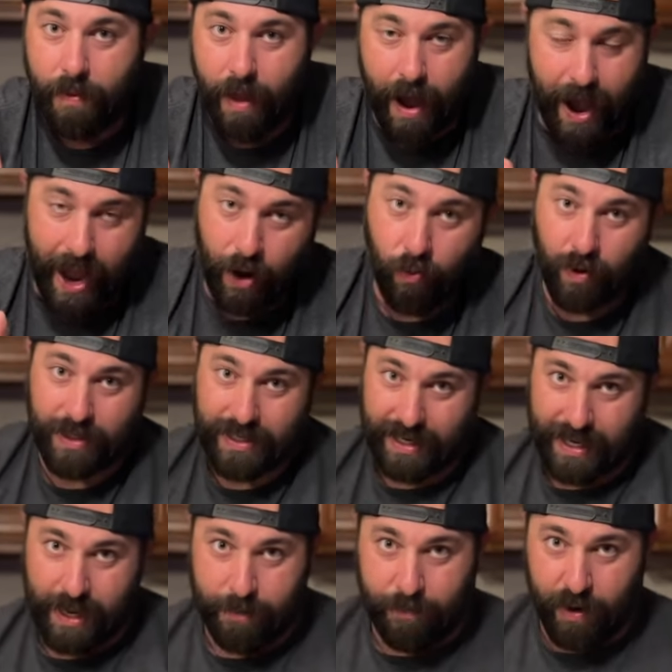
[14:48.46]
I wasn't
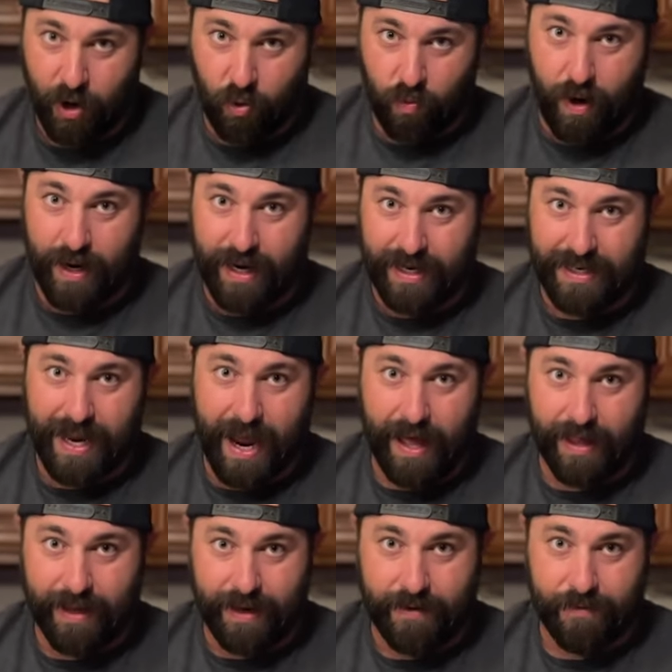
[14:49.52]
keeping a running
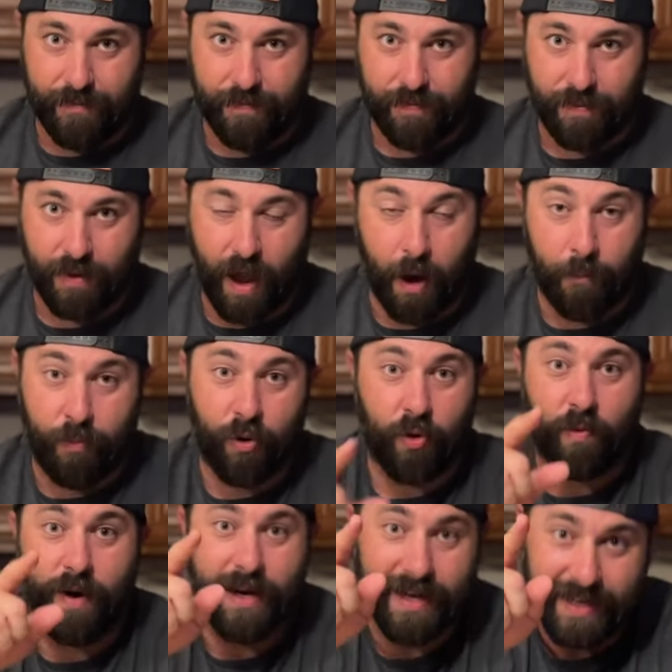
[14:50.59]
tally. I'll put a
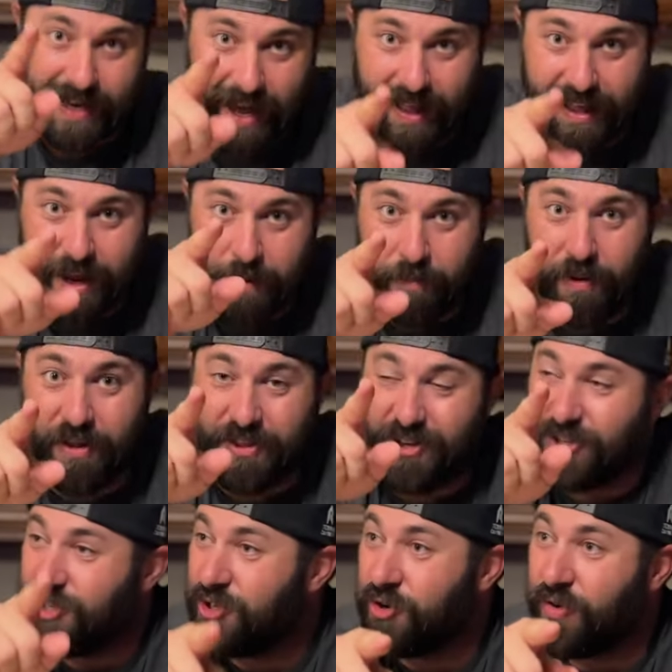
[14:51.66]
running tally up on the
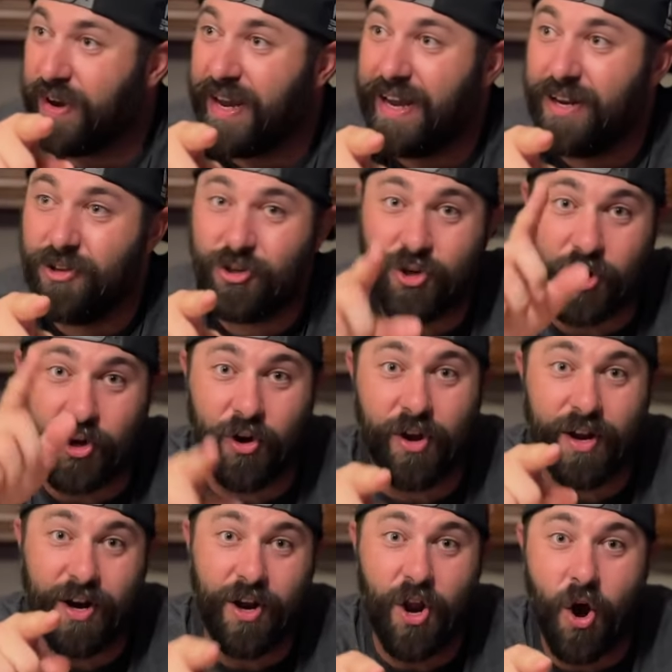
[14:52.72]
screen so you're
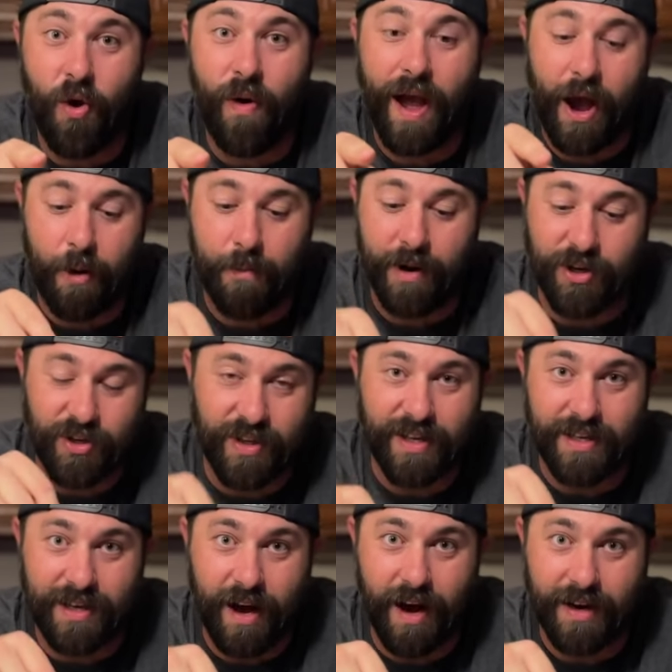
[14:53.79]
going to know how much
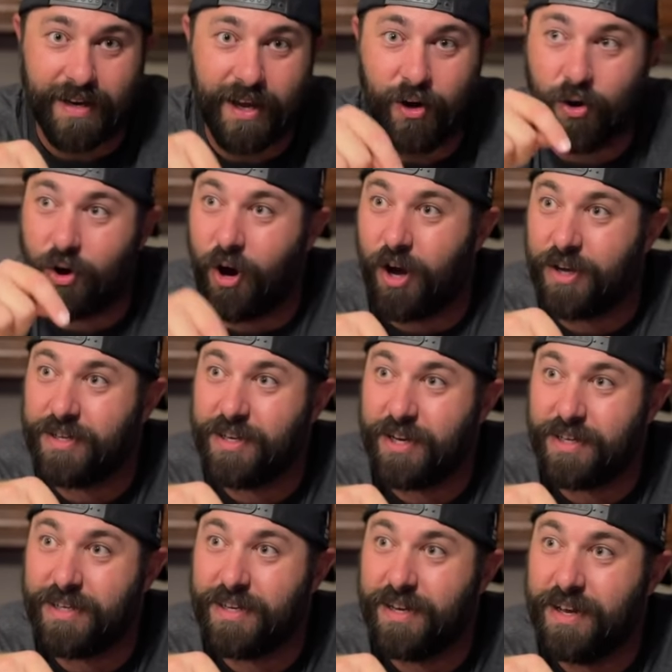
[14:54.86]
this cocktail cost
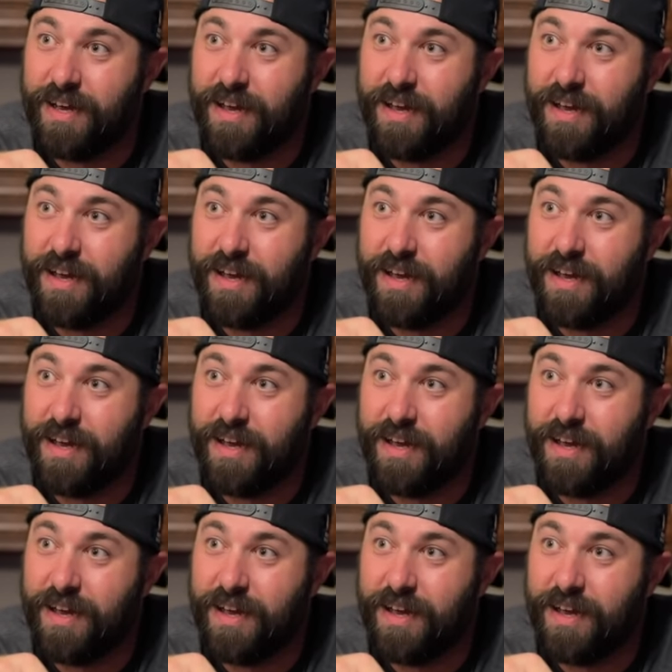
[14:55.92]
us.